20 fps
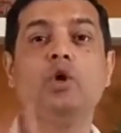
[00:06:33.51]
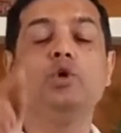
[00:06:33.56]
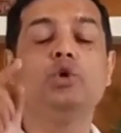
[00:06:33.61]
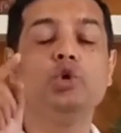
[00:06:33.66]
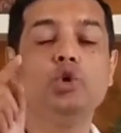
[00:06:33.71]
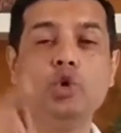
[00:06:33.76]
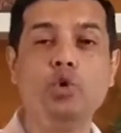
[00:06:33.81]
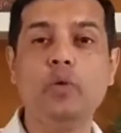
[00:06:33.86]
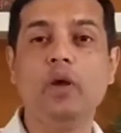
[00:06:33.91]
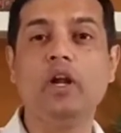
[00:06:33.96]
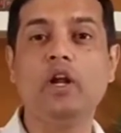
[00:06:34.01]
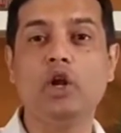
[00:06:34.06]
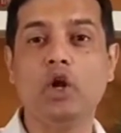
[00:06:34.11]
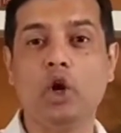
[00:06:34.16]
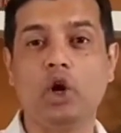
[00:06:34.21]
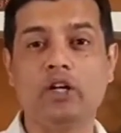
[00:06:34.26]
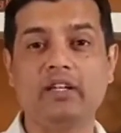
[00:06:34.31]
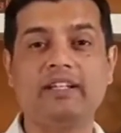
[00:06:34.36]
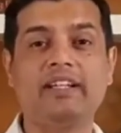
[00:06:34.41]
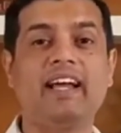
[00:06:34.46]
You will
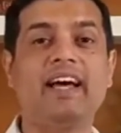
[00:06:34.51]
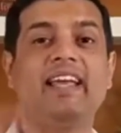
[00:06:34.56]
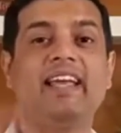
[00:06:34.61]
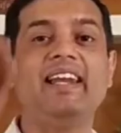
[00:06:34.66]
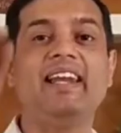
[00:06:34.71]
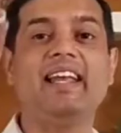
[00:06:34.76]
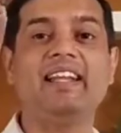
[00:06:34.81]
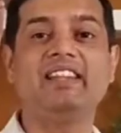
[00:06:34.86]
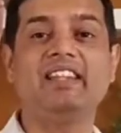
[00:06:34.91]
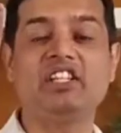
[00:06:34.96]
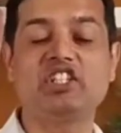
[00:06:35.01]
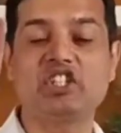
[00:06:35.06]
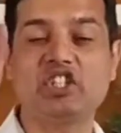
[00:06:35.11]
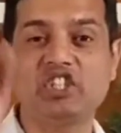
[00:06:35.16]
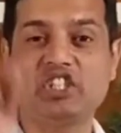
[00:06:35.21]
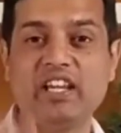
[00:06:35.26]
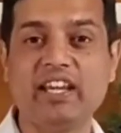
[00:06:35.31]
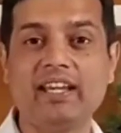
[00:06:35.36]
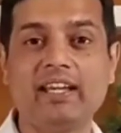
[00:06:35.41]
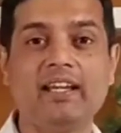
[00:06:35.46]
not die. Let the
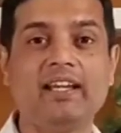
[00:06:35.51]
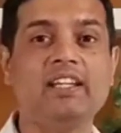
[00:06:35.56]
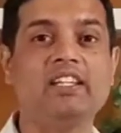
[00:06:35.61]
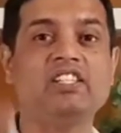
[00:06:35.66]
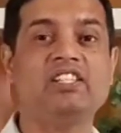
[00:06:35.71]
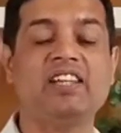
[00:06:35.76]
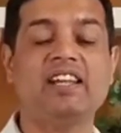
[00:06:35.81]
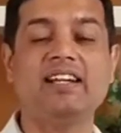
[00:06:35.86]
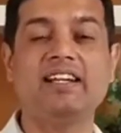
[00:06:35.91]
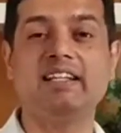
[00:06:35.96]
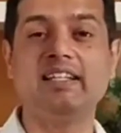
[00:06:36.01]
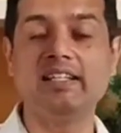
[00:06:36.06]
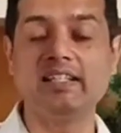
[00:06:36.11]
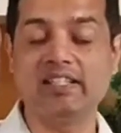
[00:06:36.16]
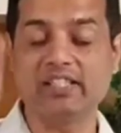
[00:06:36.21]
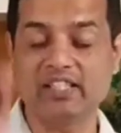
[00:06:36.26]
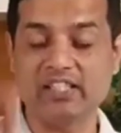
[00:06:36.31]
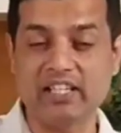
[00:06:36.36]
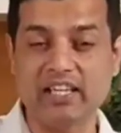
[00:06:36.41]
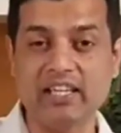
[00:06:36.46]
sickness and
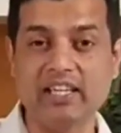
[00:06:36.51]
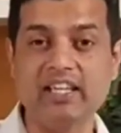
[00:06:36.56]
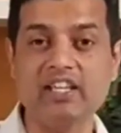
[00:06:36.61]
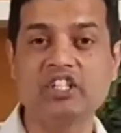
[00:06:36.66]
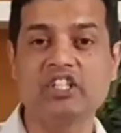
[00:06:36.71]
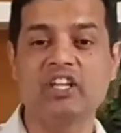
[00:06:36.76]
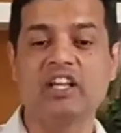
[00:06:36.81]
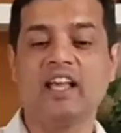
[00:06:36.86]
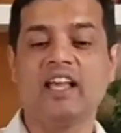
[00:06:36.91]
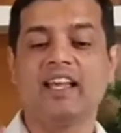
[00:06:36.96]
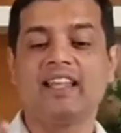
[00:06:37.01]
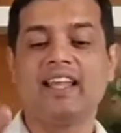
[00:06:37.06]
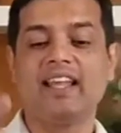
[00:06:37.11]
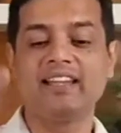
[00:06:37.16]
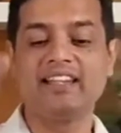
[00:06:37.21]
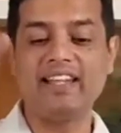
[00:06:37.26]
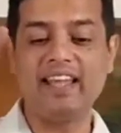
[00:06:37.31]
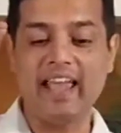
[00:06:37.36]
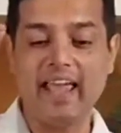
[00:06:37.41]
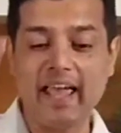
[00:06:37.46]
disease
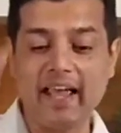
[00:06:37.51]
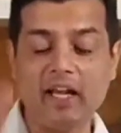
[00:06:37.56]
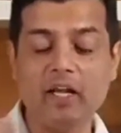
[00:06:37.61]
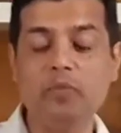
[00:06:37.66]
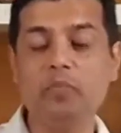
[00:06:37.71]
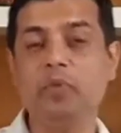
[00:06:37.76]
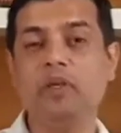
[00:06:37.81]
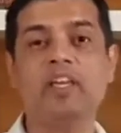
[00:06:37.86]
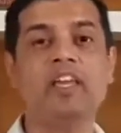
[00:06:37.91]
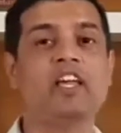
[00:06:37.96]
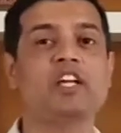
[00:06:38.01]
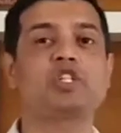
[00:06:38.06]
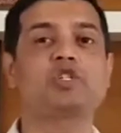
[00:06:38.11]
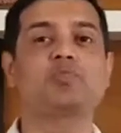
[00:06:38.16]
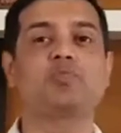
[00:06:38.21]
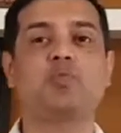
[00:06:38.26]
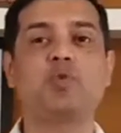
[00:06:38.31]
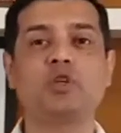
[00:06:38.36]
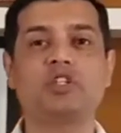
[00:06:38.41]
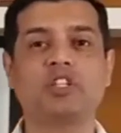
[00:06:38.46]
that the enemy
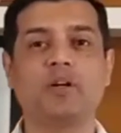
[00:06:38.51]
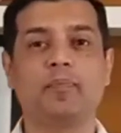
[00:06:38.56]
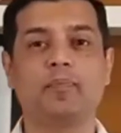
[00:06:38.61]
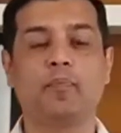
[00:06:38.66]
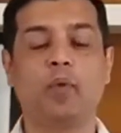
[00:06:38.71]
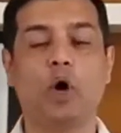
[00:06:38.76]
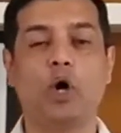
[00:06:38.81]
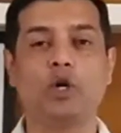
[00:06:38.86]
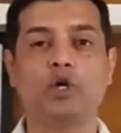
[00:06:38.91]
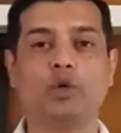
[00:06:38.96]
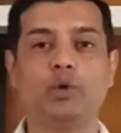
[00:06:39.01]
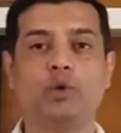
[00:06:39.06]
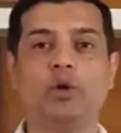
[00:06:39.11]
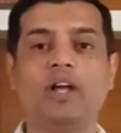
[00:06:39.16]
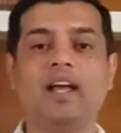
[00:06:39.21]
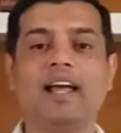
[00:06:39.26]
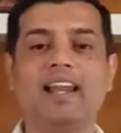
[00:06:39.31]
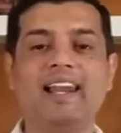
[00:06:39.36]
has put upon you,